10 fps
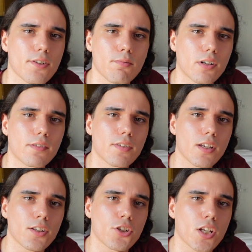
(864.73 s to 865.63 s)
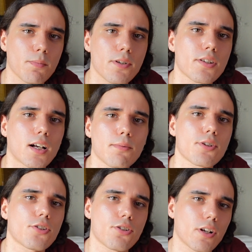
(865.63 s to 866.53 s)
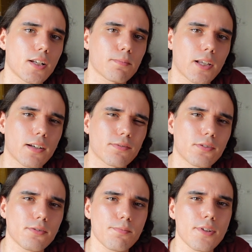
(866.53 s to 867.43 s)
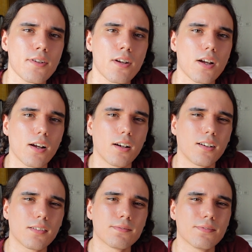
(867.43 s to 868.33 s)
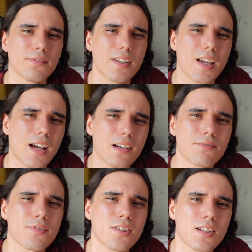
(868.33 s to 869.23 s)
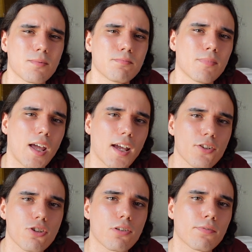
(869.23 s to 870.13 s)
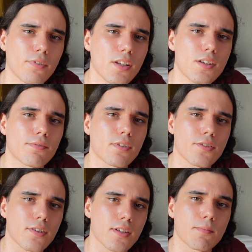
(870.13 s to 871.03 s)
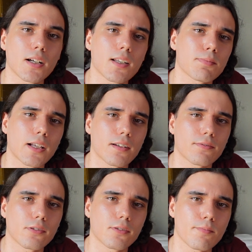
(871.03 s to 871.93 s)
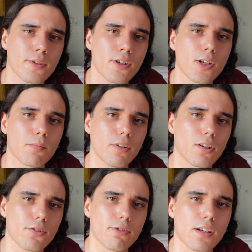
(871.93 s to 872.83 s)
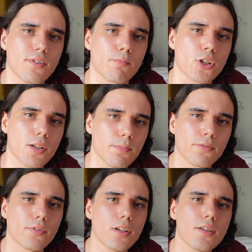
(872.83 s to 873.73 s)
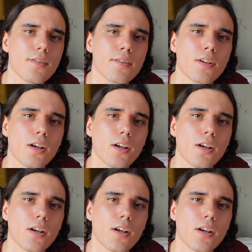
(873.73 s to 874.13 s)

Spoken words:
is one of the cheapest options trading platforms. They have some extra fees versus some other platforms, but they also have some cheaper fees.